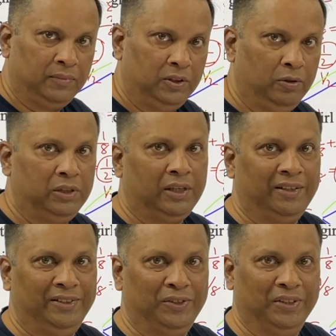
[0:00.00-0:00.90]
You will start
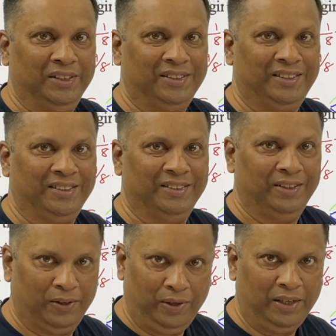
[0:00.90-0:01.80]
enjoying this thing.
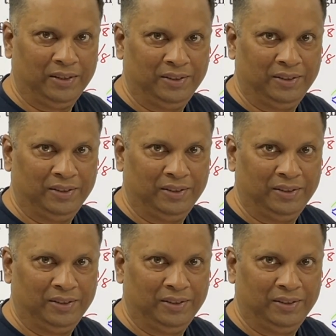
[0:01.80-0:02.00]
Okay.